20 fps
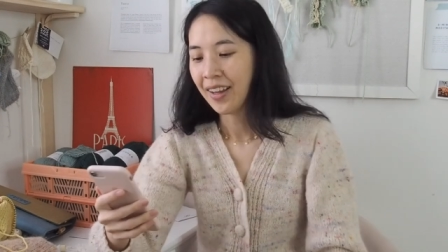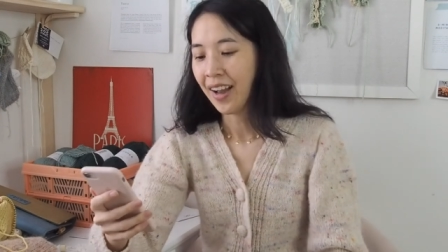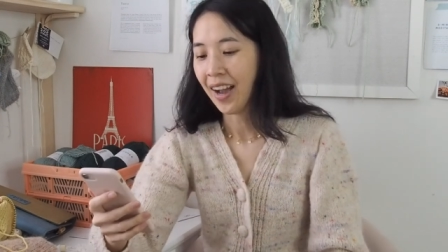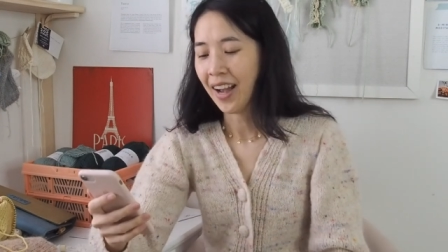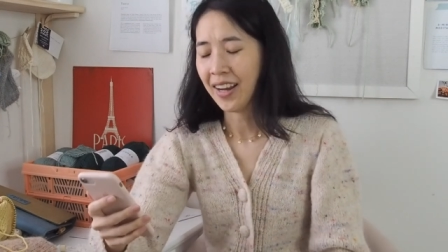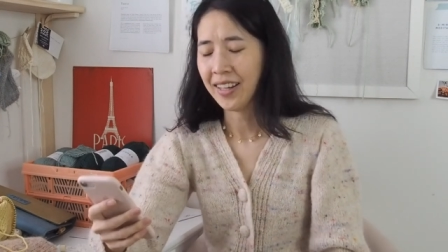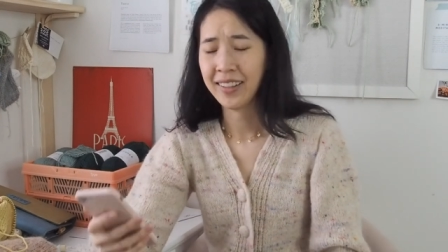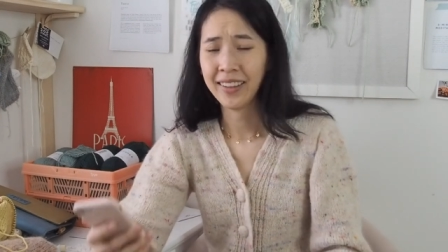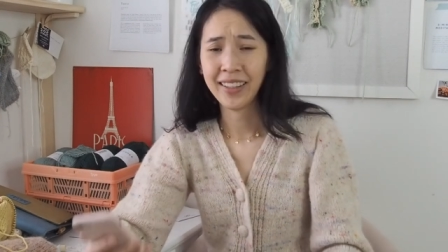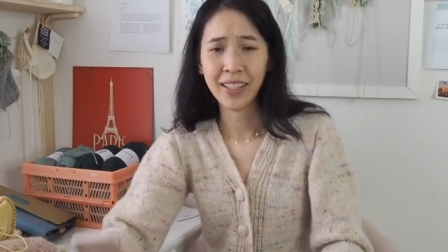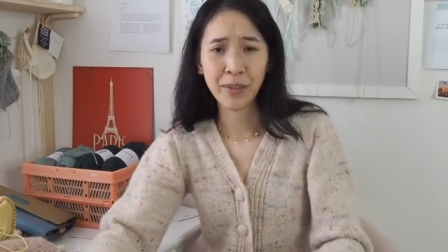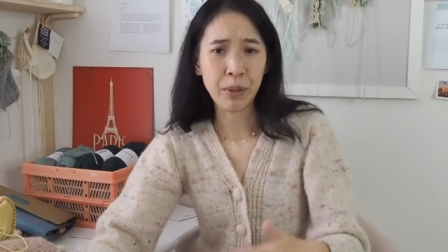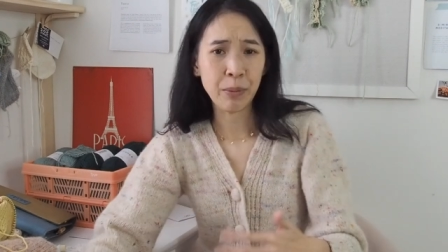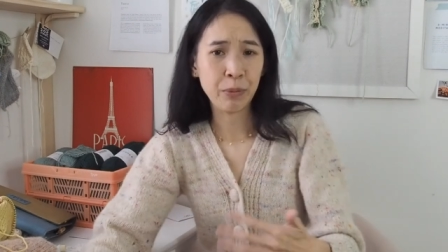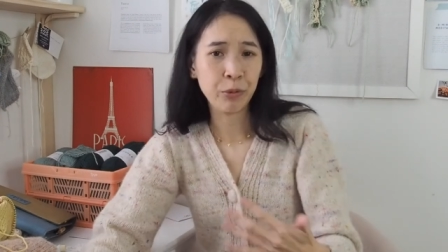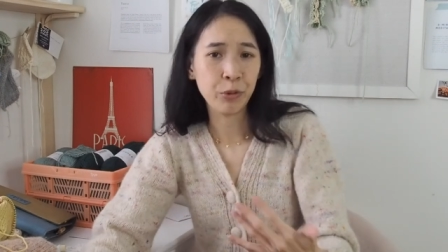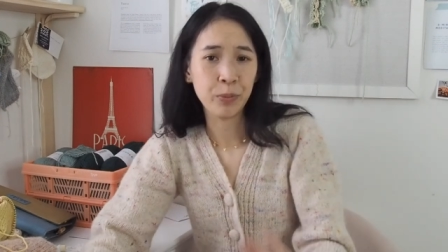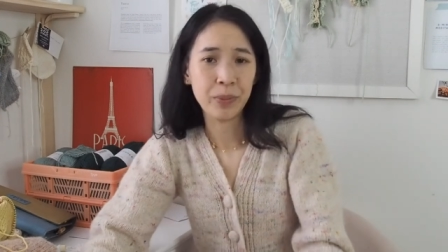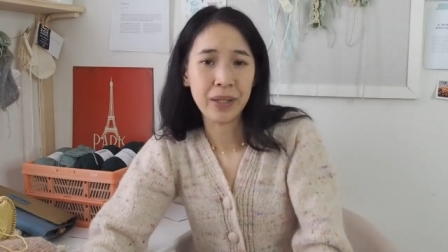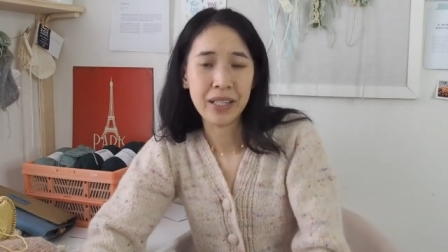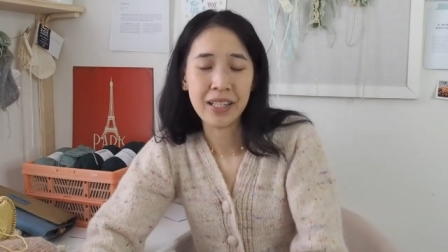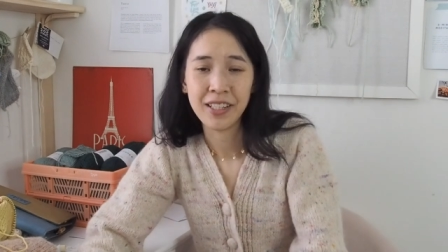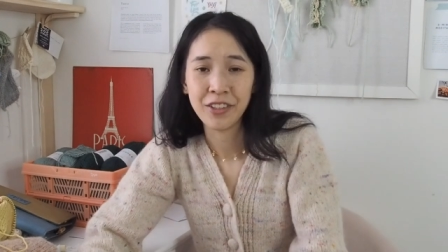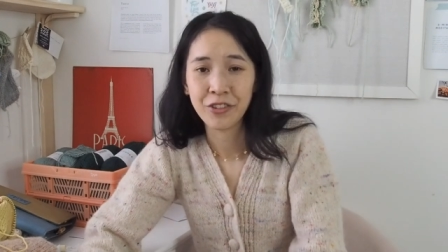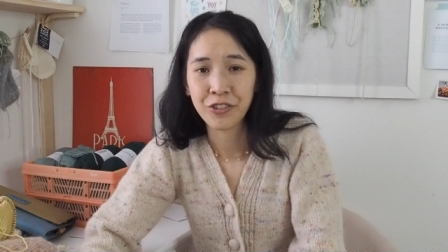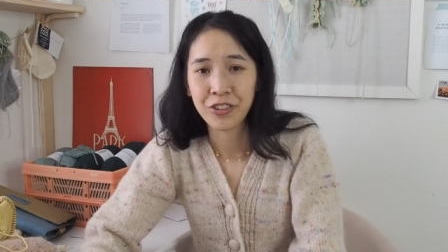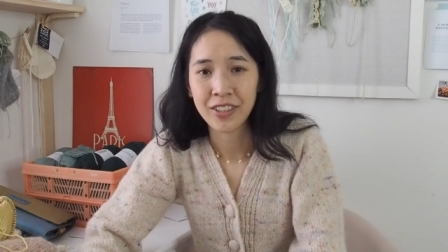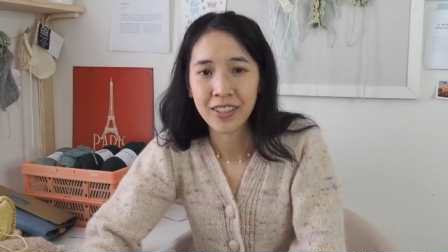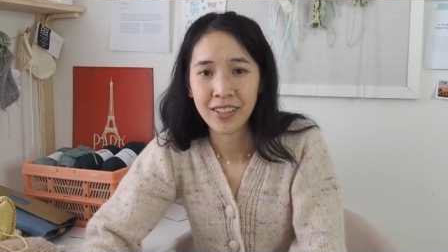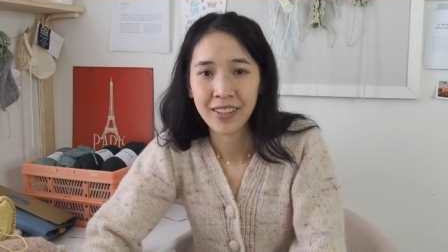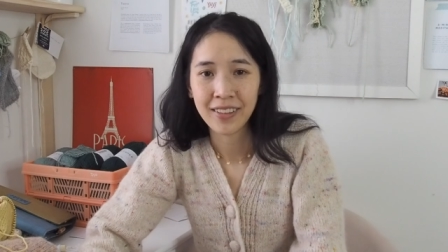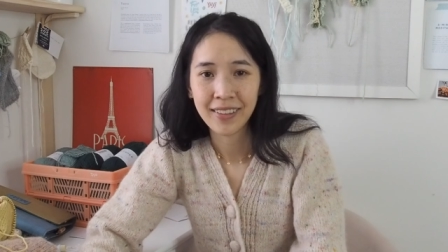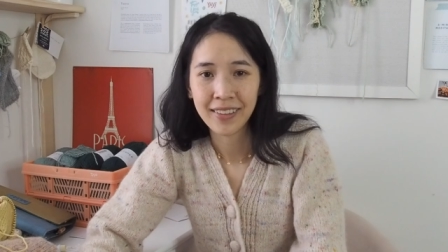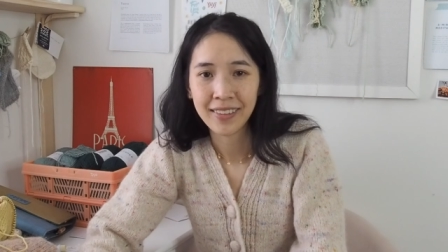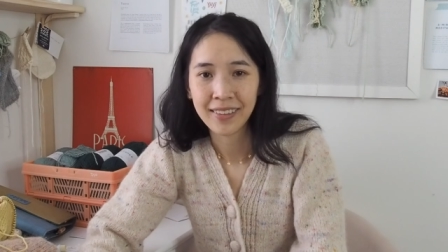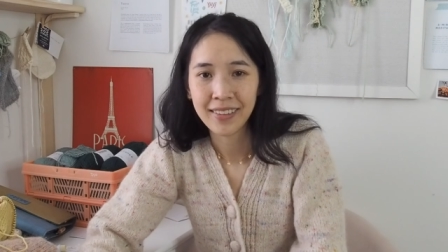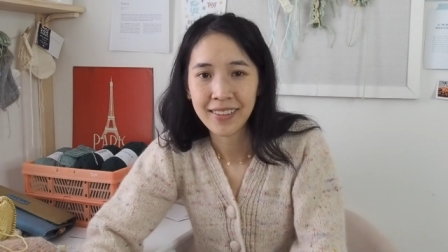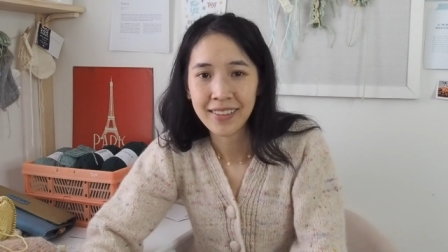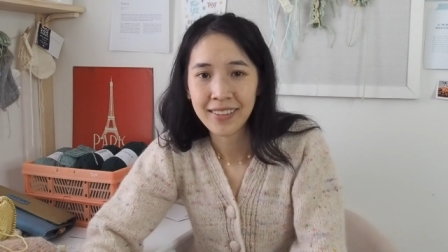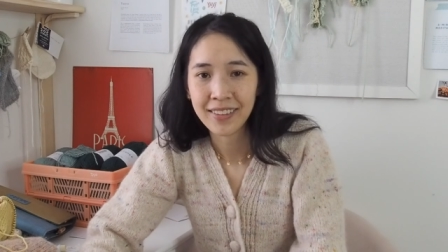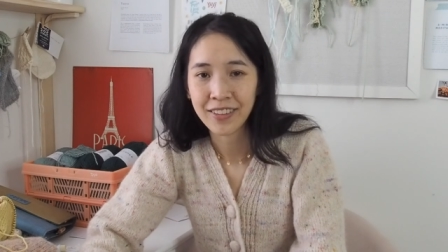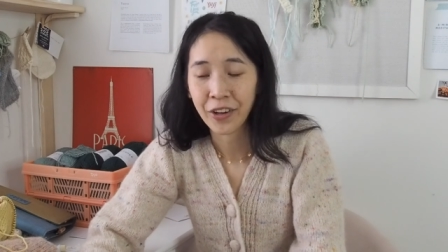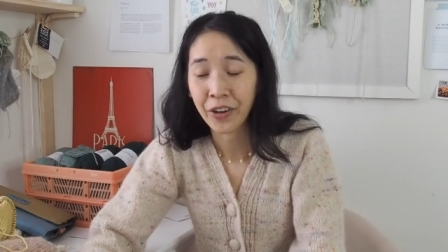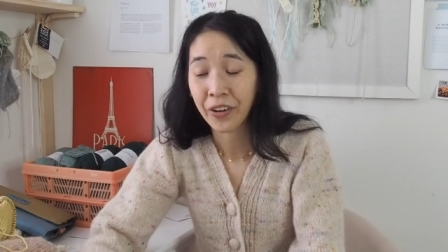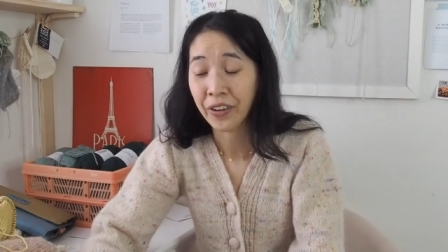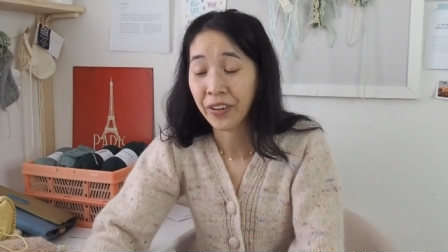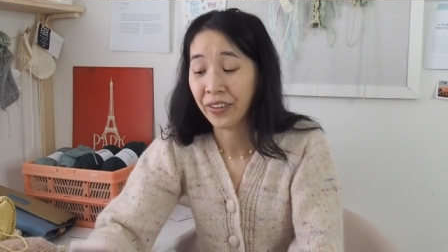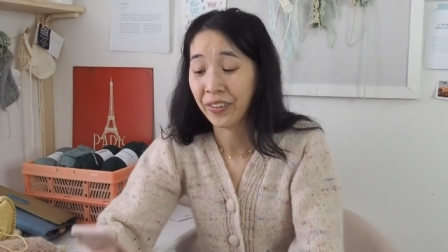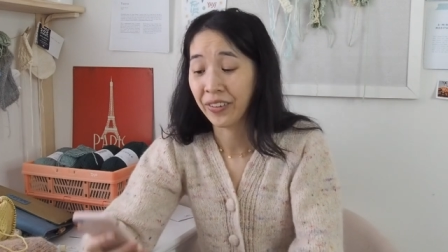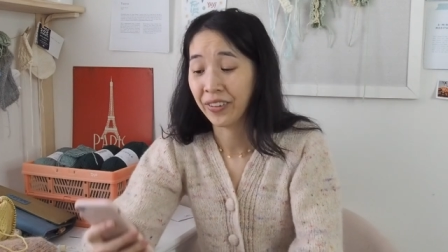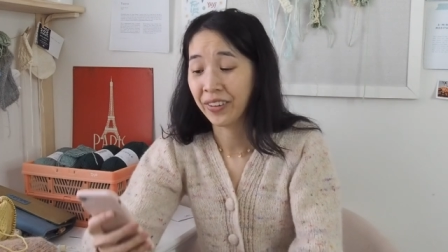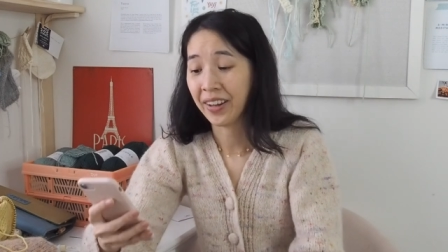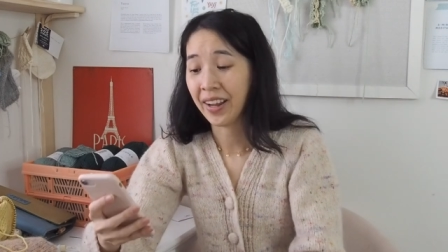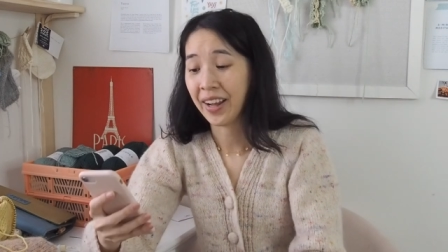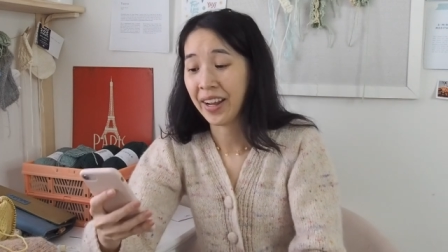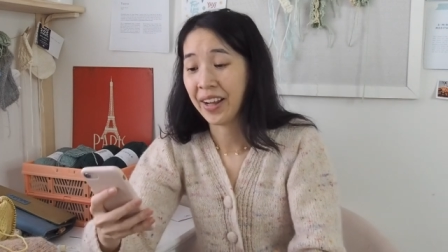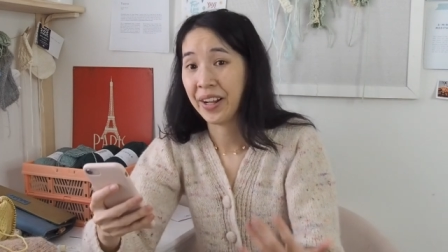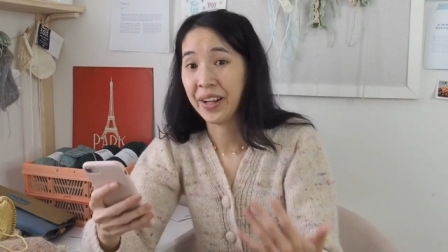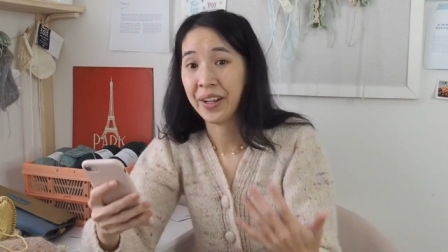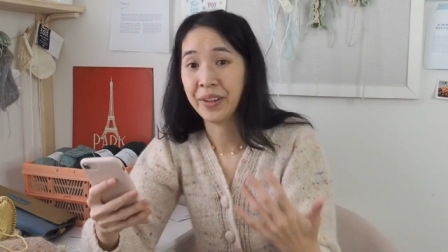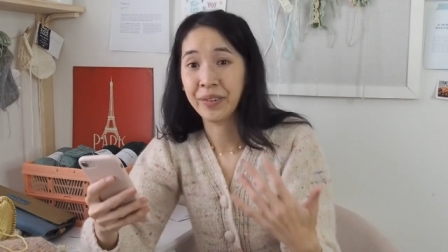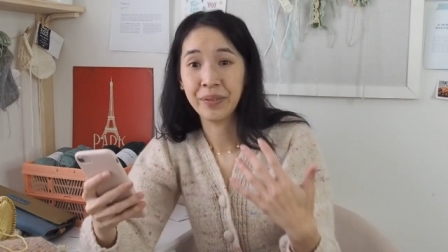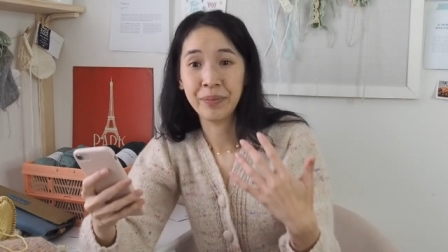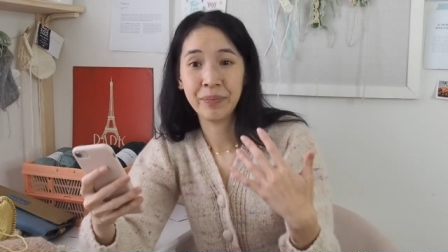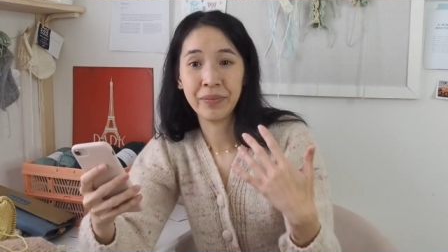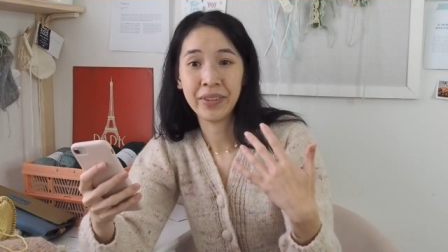I didn't think people would be interested in this so um,